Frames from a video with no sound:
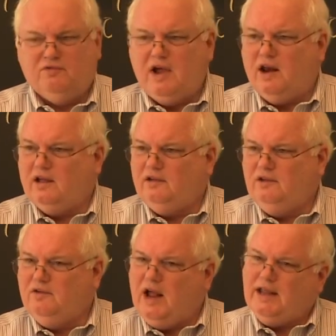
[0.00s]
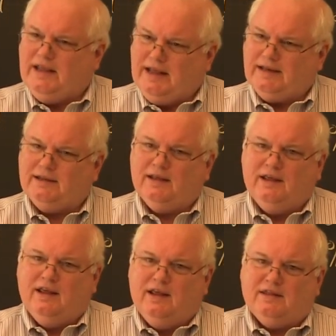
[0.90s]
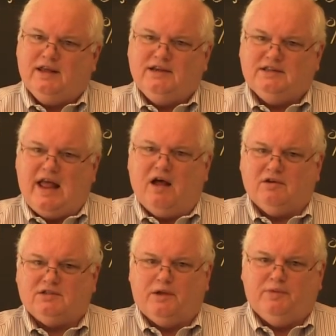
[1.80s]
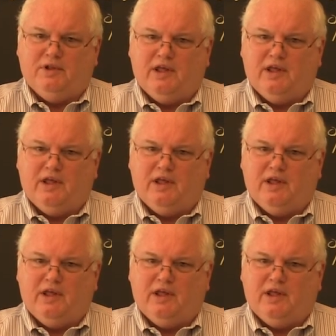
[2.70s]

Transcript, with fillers: You've got to you've got to get things down to something